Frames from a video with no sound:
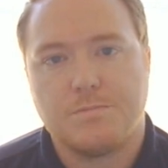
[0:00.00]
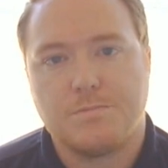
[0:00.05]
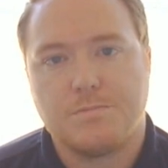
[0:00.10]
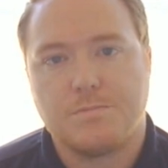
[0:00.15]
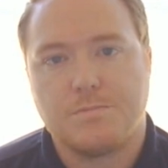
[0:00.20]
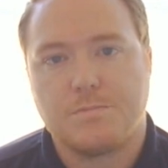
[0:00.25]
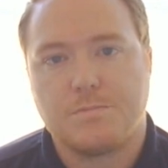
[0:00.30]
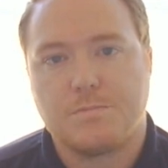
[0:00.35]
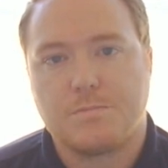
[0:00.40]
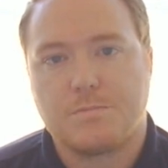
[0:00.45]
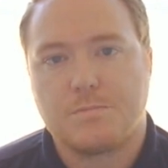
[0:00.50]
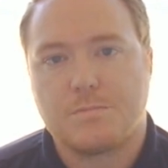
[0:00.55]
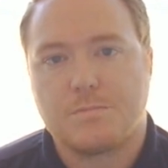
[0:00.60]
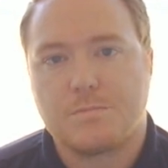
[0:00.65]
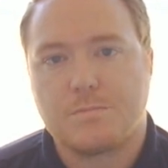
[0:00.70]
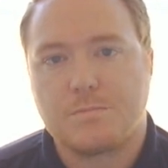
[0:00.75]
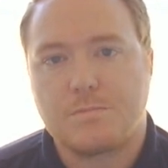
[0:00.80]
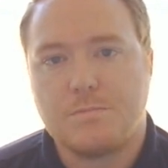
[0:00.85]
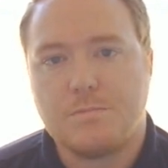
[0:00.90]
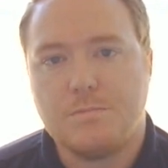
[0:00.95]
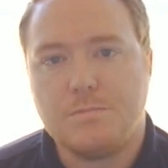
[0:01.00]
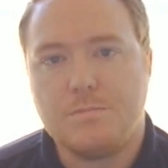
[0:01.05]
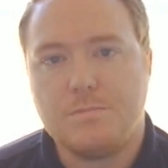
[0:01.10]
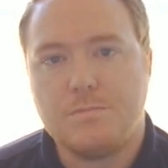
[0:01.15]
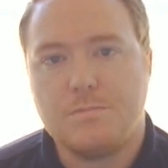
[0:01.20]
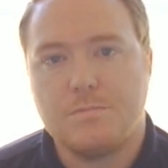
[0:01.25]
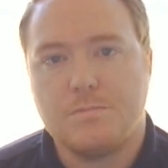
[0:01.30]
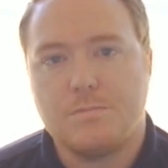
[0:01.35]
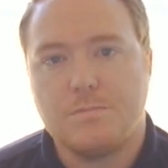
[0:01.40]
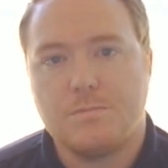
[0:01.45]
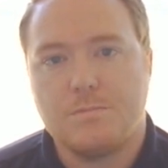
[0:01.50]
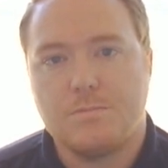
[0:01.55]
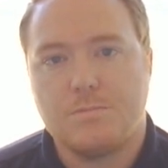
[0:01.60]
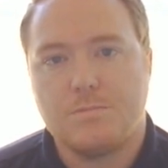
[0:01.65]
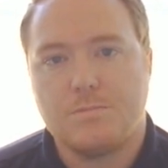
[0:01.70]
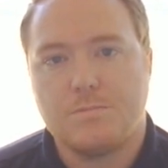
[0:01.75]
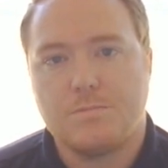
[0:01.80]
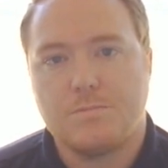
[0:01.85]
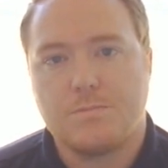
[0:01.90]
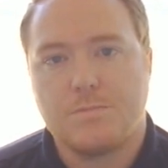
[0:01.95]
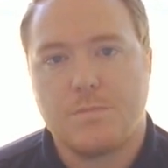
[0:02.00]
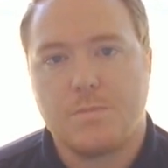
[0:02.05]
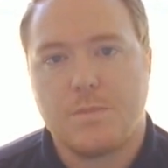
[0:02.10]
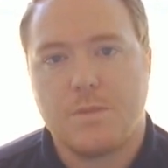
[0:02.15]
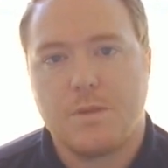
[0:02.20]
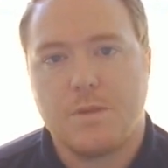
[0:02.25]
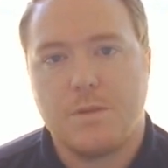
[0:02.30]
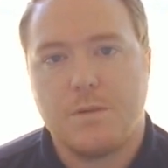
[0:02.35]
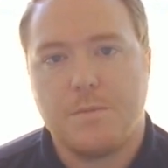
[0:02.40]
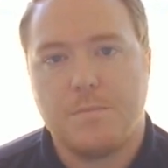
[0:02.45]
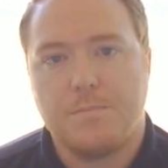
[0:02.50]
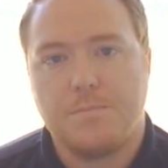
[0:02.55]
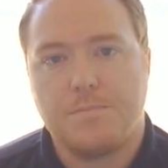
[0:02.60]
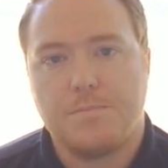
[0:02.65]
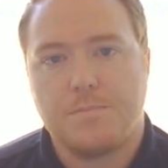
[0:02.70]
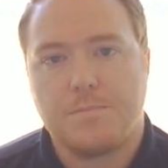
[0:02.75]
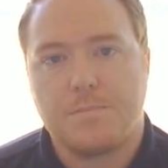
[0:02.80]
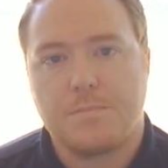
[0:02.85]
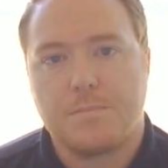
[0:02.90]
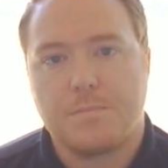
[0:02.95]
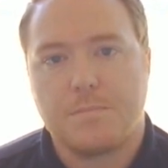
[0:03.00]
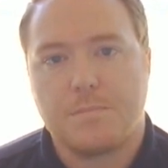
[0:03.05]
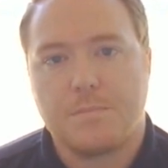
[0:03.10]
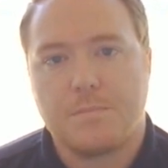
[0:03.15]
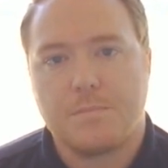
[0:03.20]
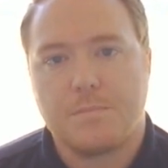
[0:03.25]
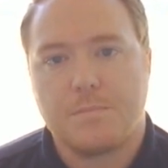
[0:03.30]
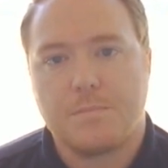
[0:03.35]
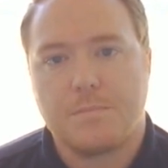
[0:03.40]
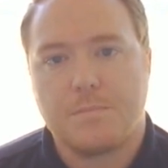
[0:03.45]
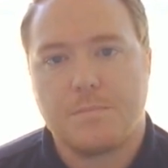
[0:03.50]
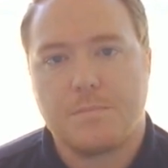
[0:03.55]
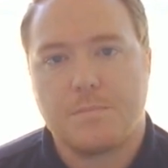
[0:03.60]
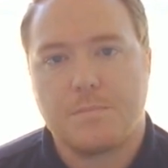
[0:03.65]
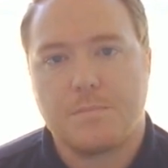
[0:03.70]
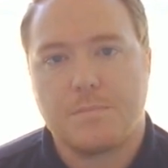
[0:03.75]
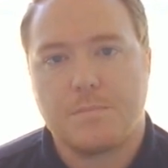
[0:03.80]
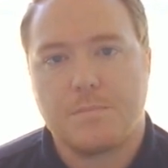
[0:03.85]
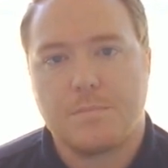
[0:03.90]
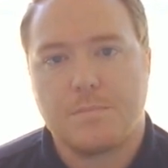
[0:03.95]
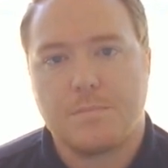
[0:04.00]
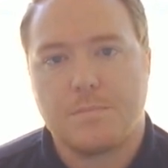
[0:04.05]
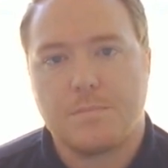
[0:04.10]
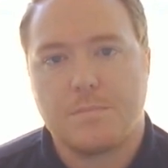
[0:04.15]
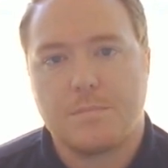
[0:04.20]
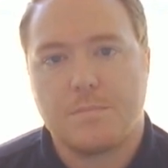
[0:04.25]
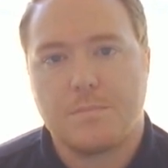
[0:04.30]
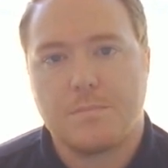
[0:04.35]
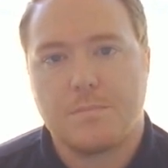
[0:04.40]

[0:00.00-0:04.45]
This person isn't speaking.